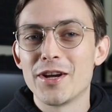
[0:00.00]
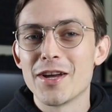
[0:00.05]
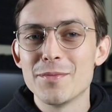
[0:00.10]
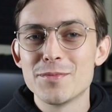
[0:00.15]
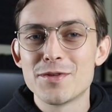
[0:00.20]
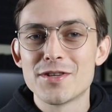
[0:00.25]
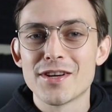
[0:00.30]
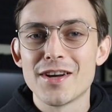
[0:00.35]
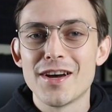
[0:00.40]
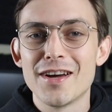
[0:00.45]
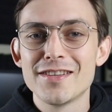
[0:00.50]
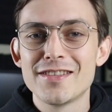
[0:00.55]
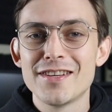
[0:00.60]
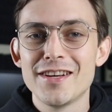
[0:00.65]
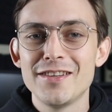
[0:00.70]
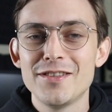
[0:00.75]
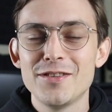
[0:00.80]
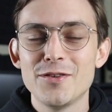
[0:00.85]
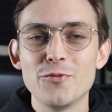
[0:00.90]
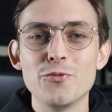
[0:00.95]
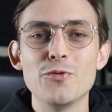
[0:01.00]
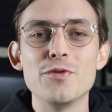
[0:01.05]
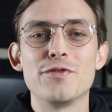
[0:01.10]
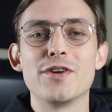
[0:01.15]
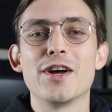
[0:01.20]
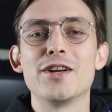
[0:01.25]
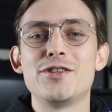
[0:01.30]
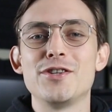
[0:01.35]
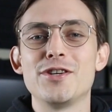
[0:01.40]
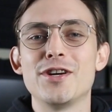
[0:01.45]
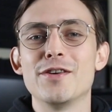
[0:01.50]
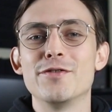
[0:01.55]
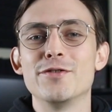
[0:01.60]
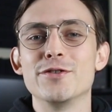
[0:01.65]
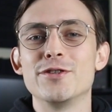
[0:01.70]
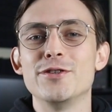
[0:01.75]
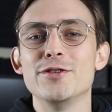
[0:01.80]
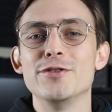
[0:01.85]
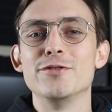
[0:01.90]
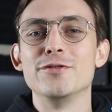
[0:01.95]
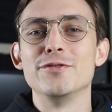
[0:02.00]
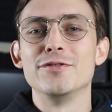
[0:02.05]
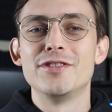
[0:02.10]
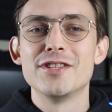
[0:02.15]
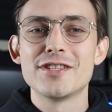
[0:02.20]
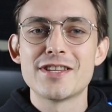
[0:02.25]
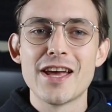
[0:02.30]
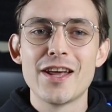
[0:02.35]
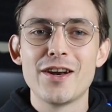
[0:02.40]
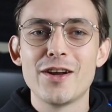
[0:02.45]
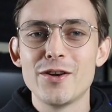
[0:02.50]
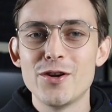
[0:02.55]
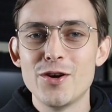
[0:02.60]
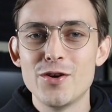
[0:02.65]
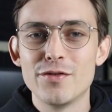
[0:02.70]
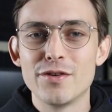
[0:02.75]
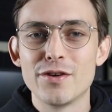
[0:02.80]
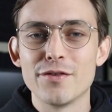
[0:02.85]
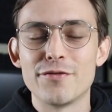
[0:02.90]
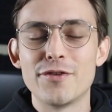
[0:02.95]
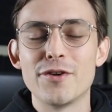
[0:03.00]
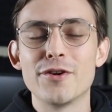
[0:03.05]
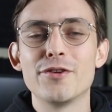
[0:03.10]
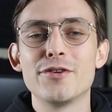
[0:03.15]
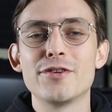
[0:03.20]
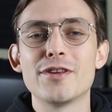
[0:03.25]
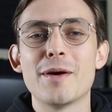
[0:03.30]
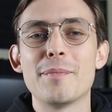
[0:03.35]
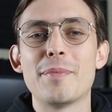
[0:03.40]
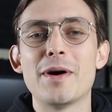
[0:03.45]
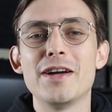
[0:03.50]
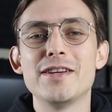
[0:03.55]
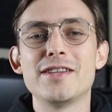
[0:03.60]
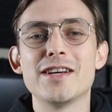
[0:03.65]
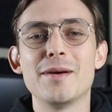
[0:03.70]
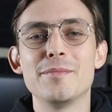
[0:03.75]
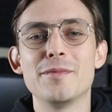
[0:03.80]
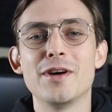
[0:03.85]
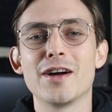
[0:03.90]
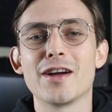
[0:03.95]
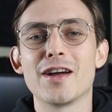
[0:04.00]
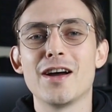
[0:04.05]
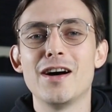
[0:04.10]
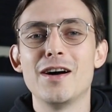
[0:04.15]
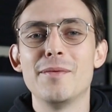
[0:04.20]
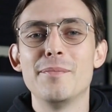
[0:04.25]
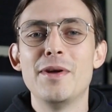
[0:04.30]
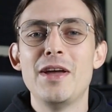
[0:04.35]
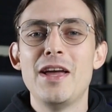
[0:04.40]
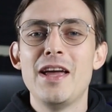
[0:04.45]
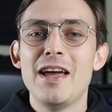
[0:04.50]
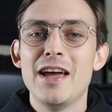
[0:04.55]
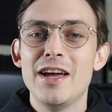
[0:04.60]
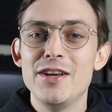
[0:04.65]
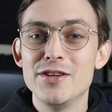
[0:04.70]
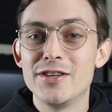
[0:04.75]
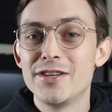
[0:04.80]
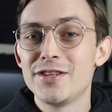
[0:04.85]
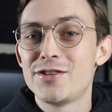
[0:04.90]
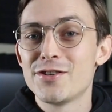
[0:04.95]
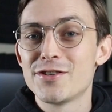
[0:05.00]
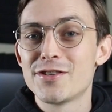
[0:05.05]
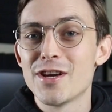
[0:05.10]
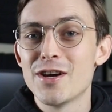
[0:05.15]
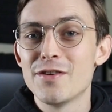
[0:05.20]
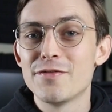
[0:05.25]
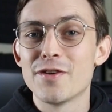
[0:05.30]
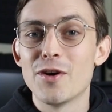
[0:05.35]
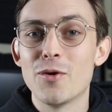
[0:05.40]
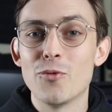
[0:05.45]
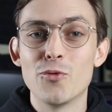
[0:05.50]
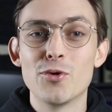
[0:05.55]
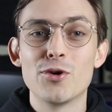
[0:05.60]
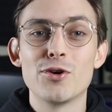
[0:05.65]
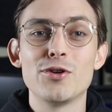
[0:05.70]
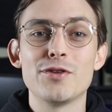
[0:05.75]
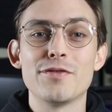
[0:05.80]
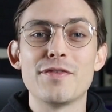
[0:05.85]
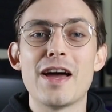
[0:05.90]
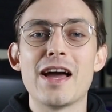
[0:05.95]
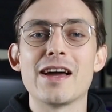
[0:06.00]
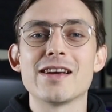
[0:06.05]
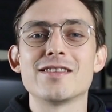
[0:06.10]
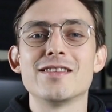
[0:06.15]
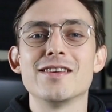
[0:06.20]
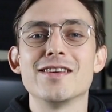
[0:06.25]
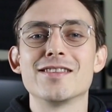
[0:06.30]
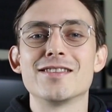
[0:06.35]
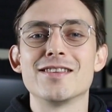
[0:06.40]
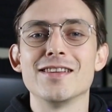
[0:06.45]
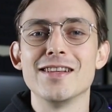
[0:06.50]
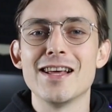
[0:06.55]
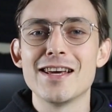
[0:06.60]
it comes to content, we've got you covered too. Just head on over to further.pi-top.com and you get yourself a world of access to